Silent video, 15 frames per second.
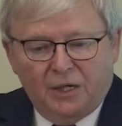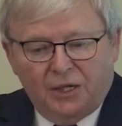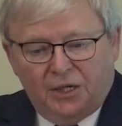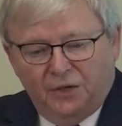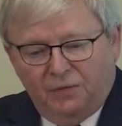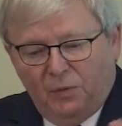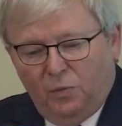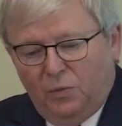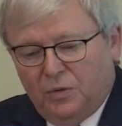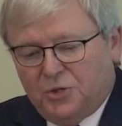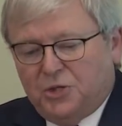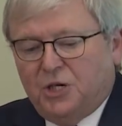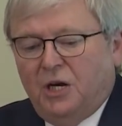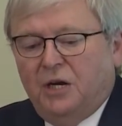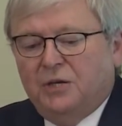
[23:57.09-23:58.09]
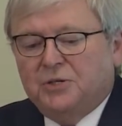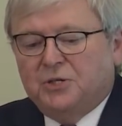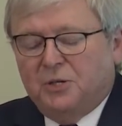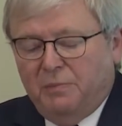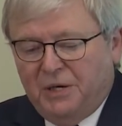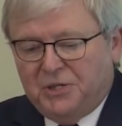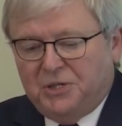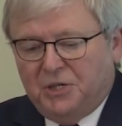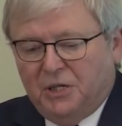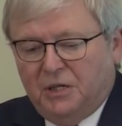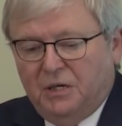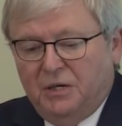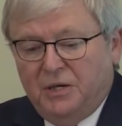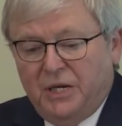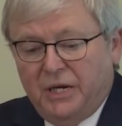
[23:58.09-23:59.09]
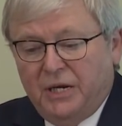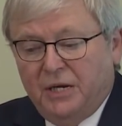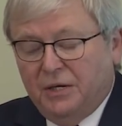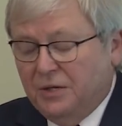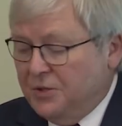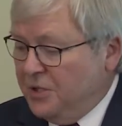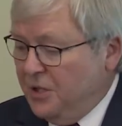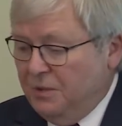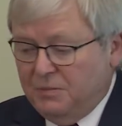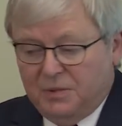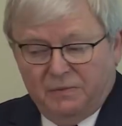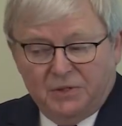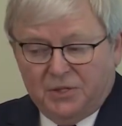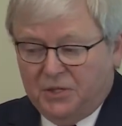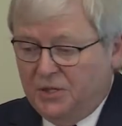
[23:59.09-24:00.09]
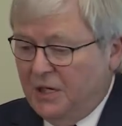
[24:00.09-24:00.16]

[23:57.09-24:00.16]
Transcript: given China's domestic need in terms of its